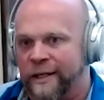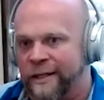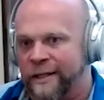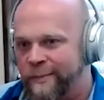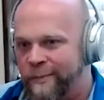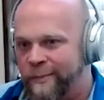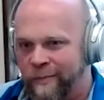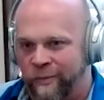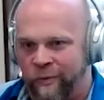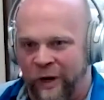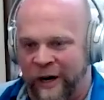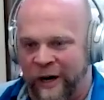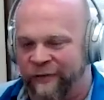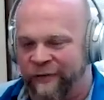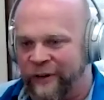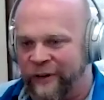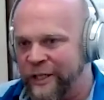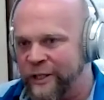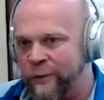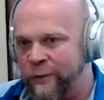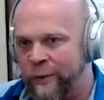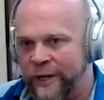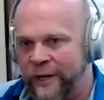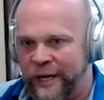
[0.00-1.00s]
that's
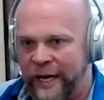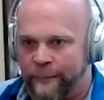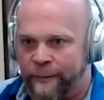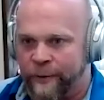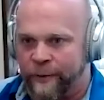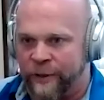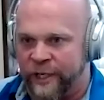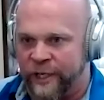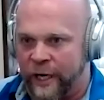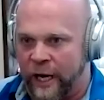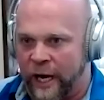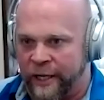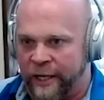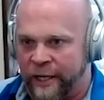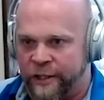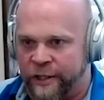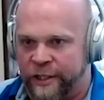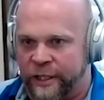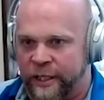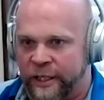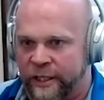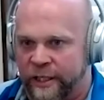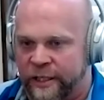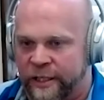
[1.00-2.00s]
roughly twenty-eight percent
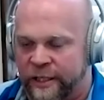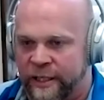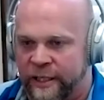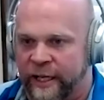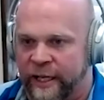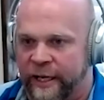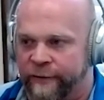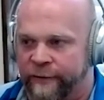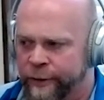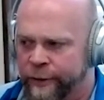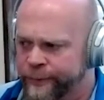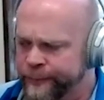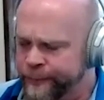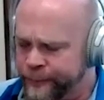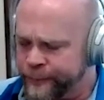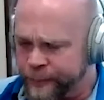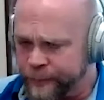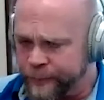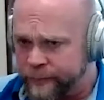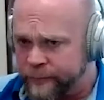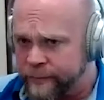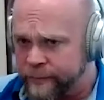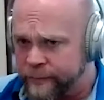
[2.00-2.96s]
oxygen at sea level.